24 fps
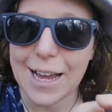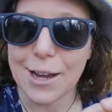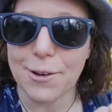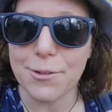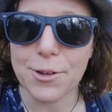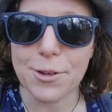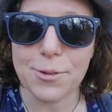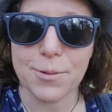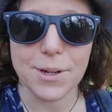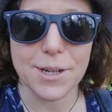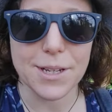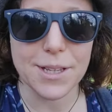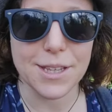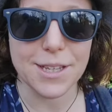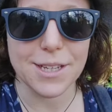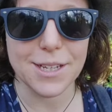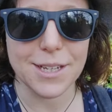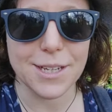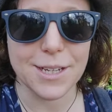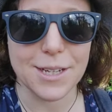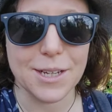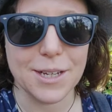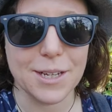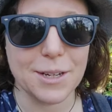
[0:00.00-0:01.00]
It was one of
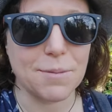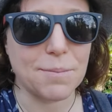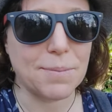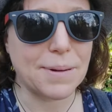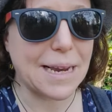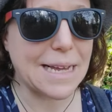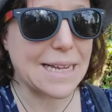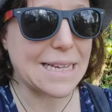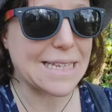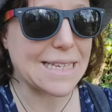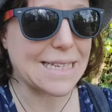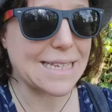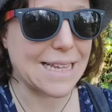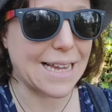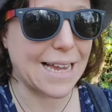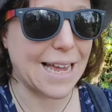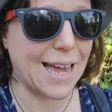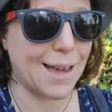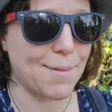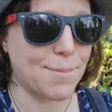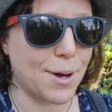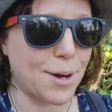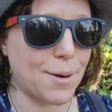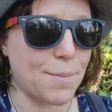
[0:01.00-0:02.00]
the places that
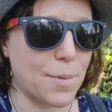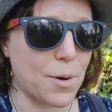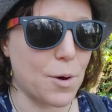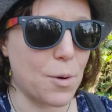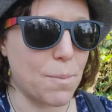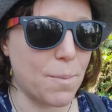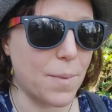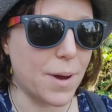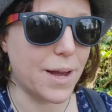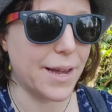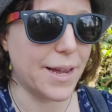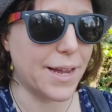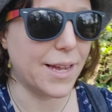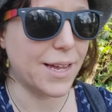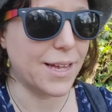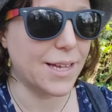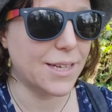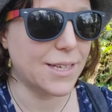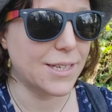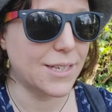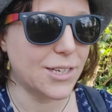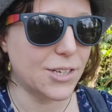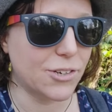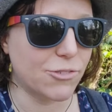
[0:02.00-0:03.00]
came up on my
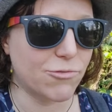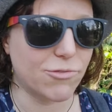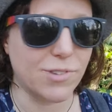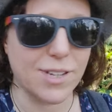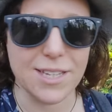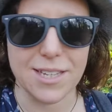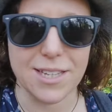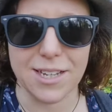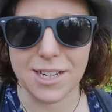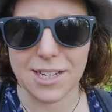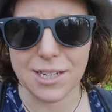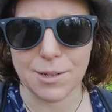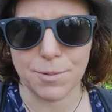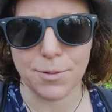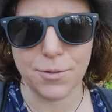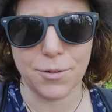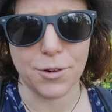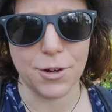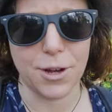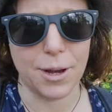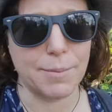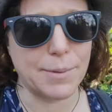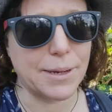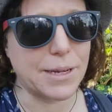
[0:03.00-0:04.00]
research
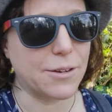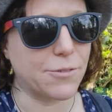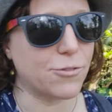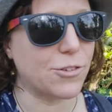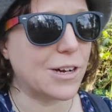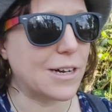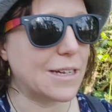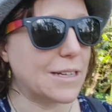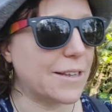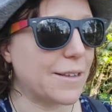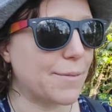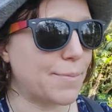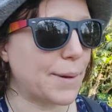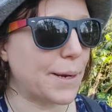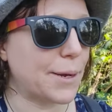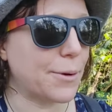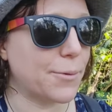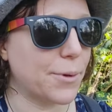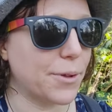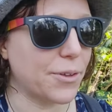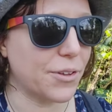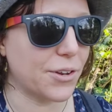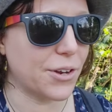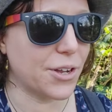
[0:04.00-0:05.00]
before coming to France, but
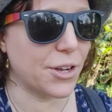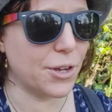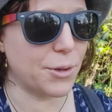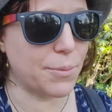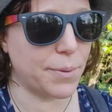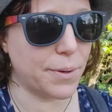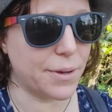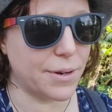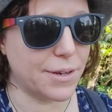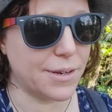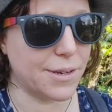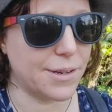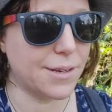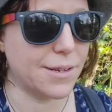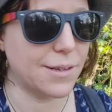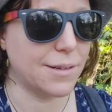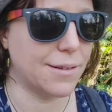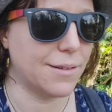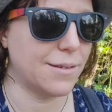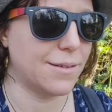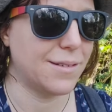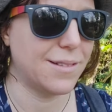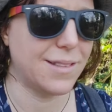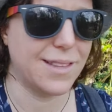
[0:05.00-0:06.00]
it wasn't open
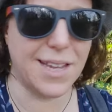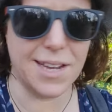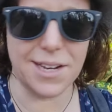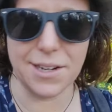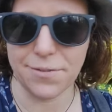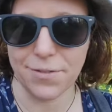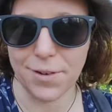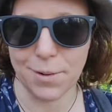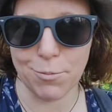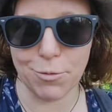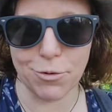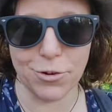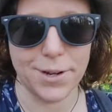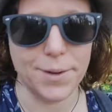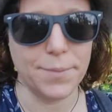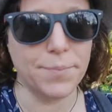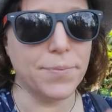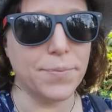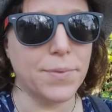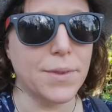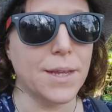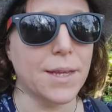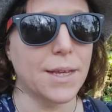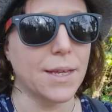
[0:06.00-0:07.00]
until the end of February.
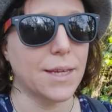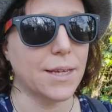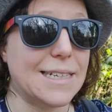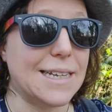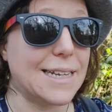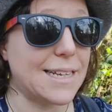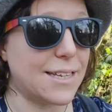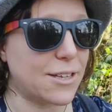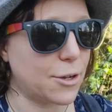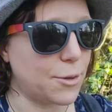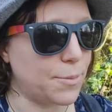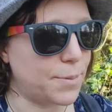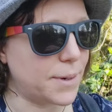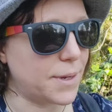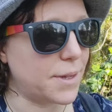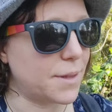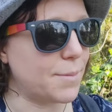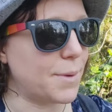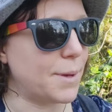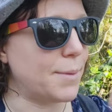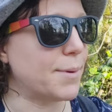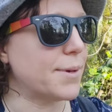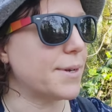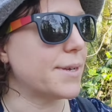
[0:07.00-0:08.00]
It is open at
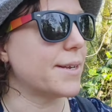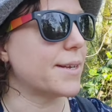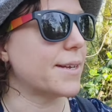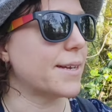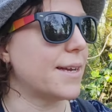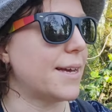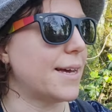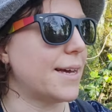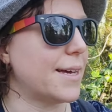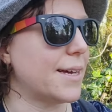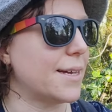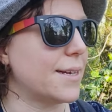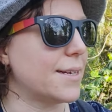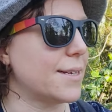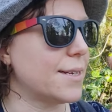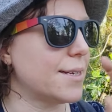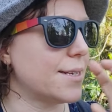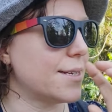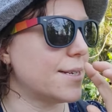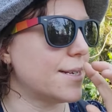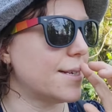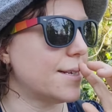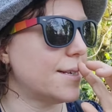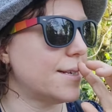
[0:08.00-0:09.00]
the moment
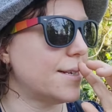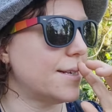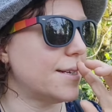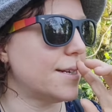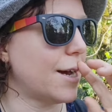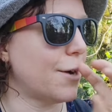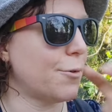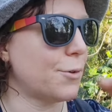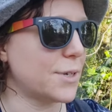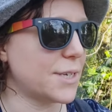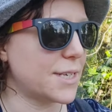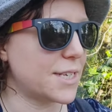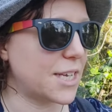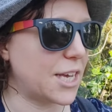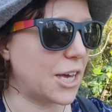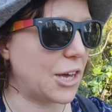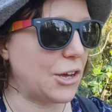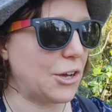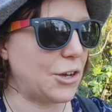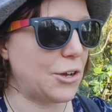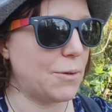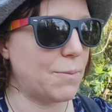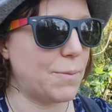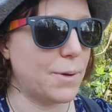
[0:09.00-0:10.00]
and I wanted to
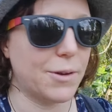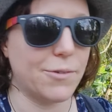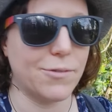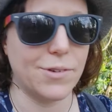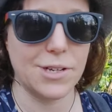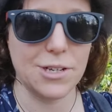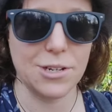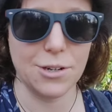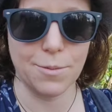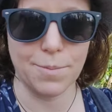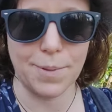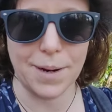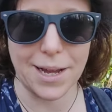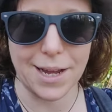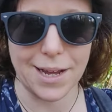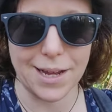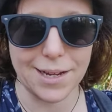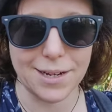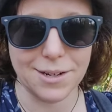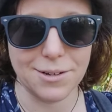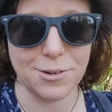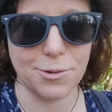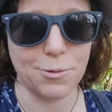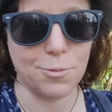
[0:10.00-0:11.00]
go, but original
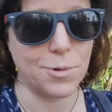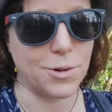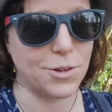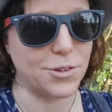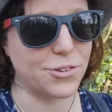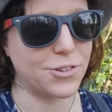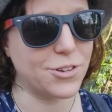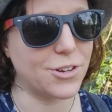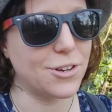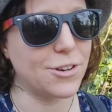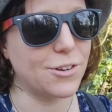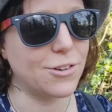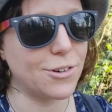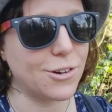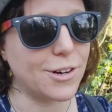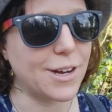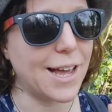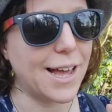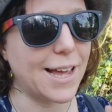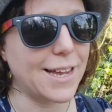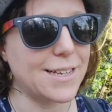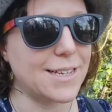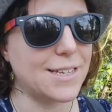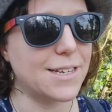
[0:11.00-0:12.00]
plan was to
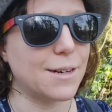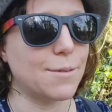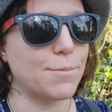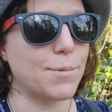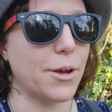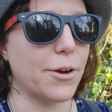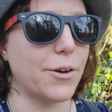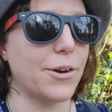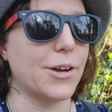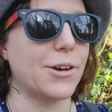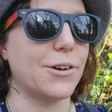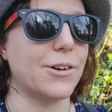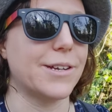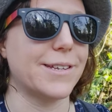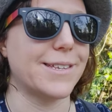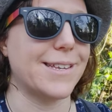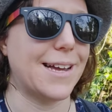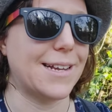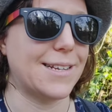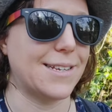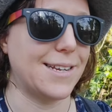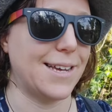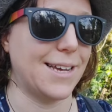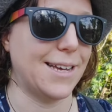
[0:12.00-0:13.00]
not end up going on a
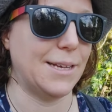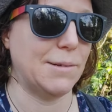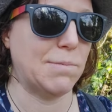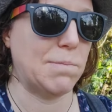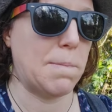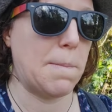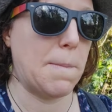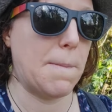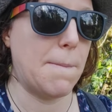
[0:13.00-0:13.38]
Saturday.